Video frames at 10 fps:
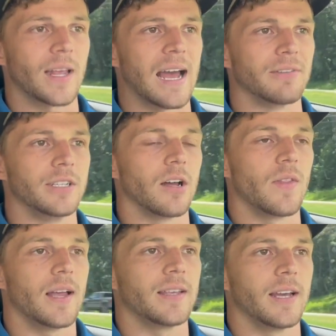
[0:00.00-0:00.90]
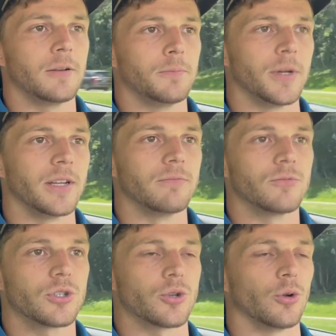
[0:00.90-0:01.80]
I haven't done that yet, but
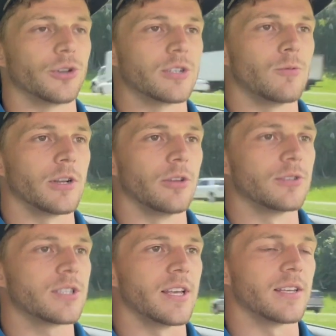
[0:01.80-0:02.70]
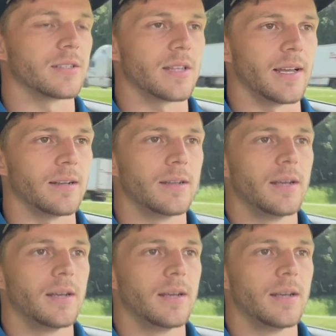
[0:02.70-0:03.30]
shoulder is one of those things that